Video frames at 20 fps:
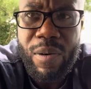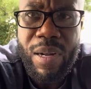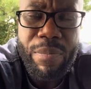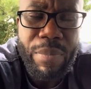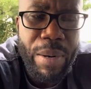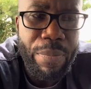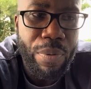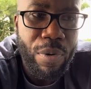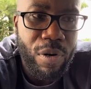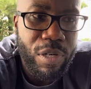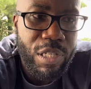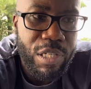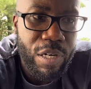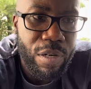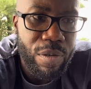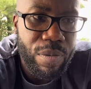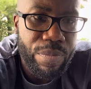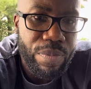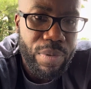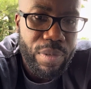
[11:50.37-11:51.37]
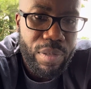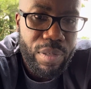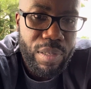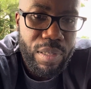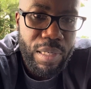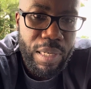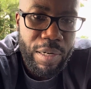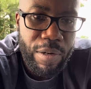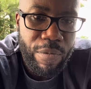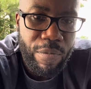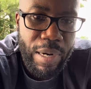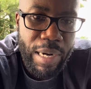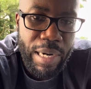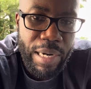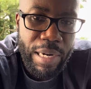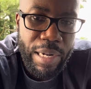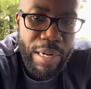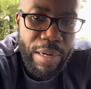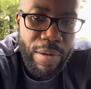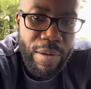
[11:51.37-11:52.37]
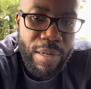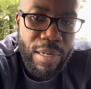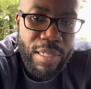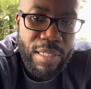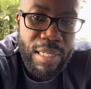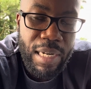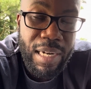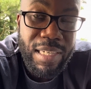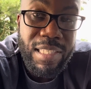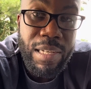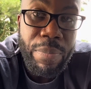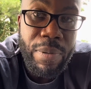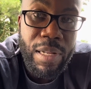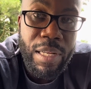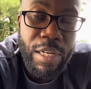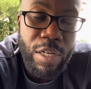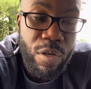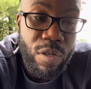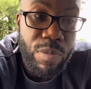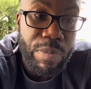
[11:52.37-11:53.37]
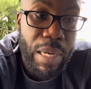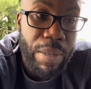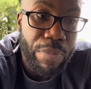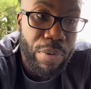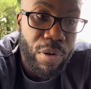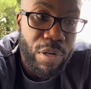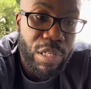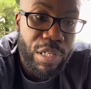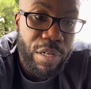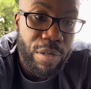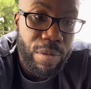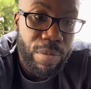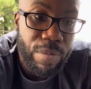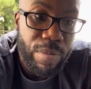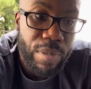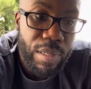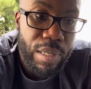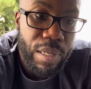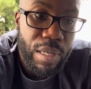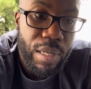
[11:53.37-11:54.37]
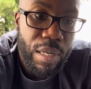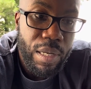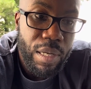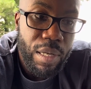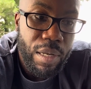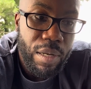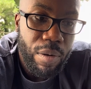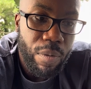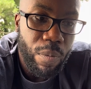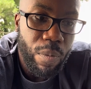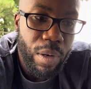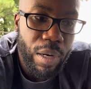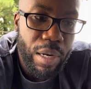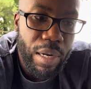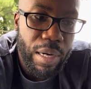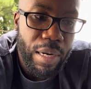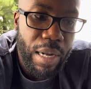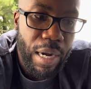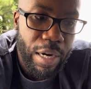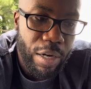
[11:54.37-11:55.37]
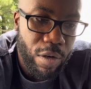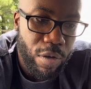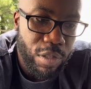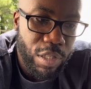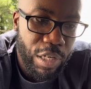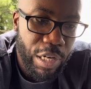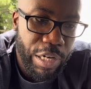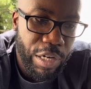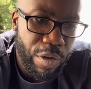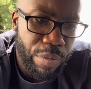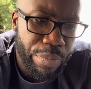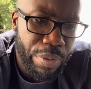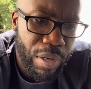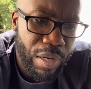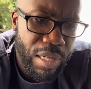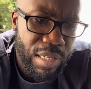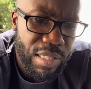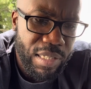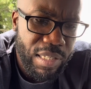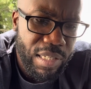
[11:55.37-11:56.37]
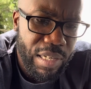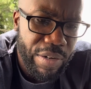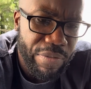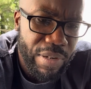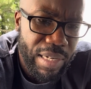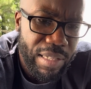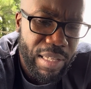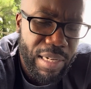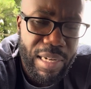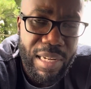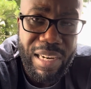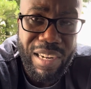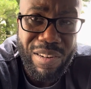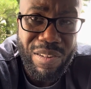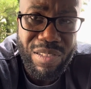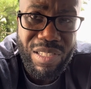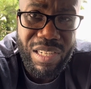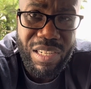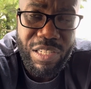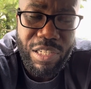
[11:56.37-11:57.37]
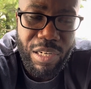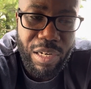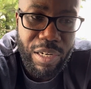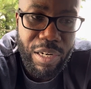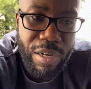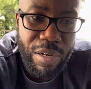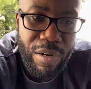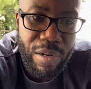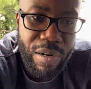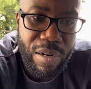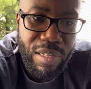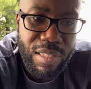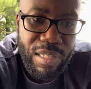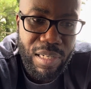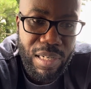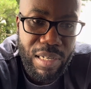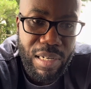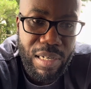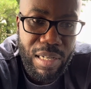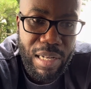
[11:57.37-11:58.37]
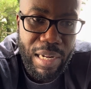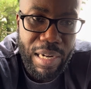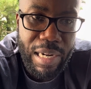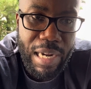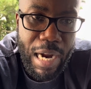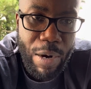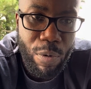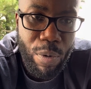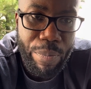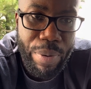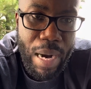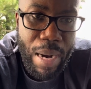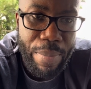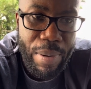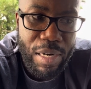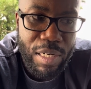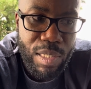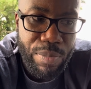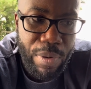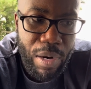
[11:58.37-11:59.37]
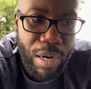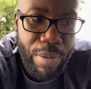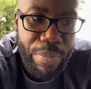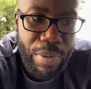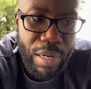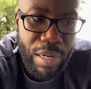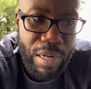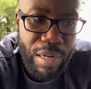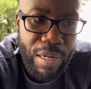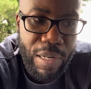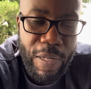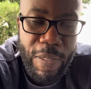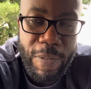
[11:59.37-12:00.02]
have my bore scope right now because I typically use my bore scope when I go to the U-pullets and stuff like that, and I go to the junkyards, and like I will pop out a spark plug,